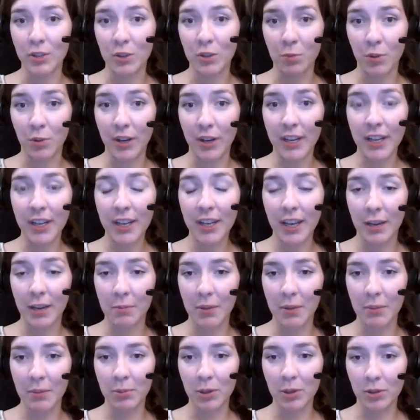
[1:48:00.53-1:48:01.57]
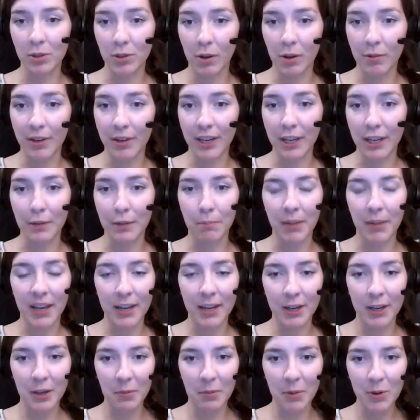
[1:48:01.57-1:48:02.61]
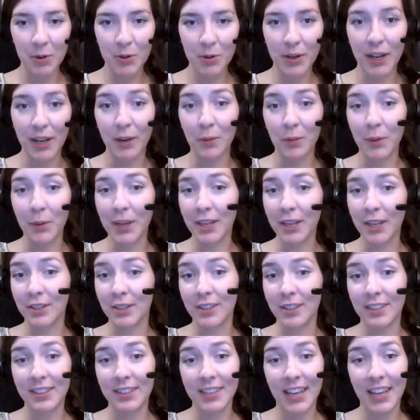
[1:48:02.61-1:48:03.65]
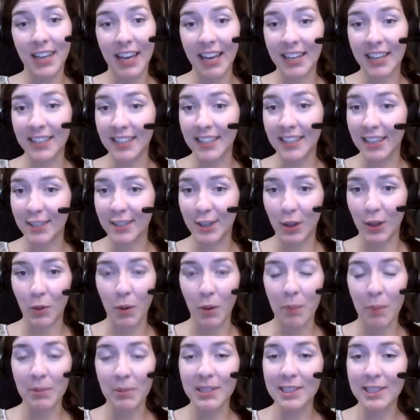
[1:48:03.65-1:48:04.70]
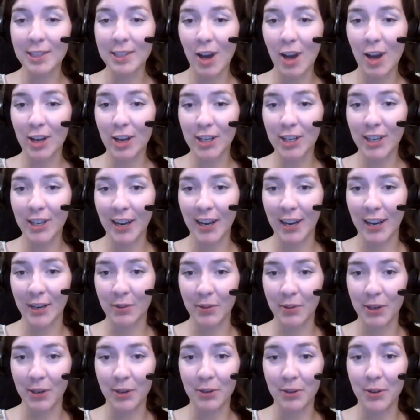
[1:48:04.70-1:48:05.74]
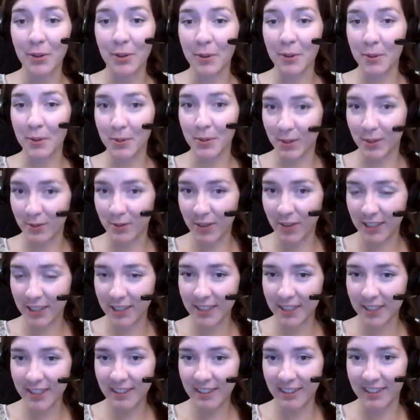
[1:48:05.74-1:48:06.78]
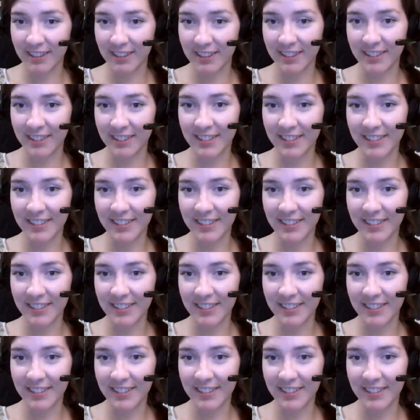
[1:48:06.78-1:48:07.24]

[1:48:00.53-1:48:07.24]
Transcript: spreading and people are already in panic mode and we can't get to the weapons locker and we don't know who's infected and